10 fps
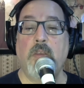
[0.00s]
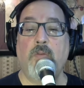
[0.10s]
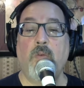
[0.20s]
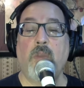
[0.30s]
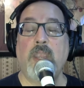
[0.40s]

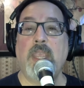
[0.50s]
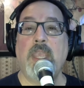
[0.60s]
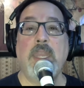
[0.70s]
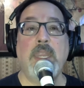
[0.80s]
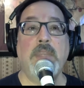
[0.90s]
for
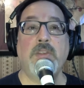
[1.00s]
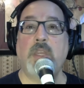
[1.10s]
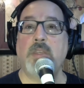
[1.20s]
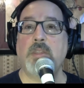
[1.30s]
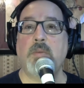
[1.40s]
any
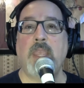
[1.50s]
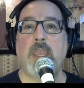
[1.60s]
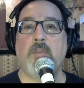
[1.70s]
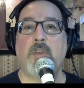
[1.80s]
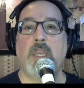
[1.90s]
changes that we
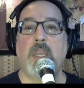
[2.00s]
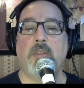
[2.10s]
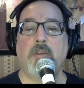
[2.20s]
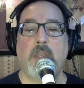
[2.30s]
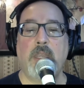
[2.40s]
have or any
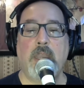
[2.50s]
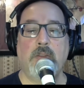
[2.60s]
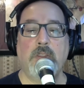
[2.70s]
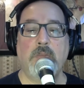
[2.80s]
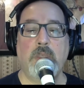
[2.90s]
other
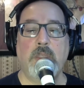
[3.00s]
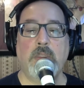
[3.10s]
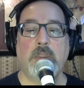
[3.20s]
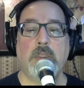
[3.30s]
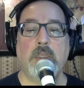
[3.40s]

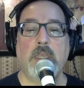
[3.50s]
announcements.